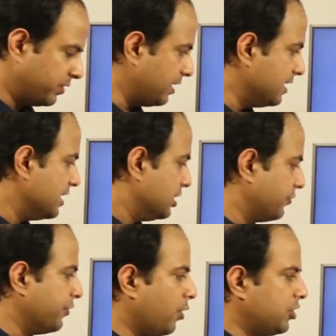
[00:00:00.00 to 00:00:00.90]
Okay. So
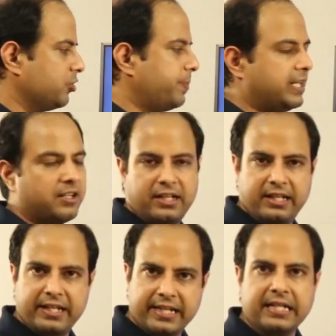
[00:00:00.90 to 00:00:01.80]
if you want to
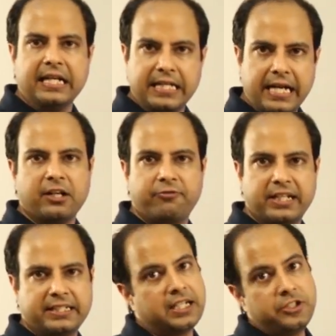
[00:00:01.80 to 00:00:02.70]
particularly get a kind of
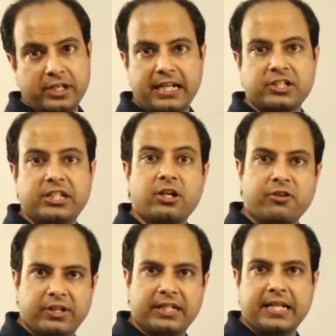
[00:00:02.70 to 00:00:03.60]
data, you can actually
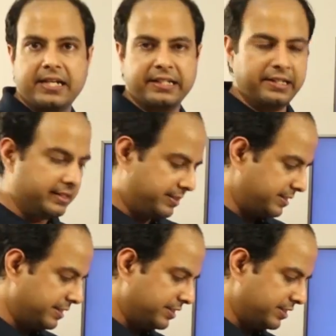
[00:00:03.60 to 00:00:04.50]
configure that in this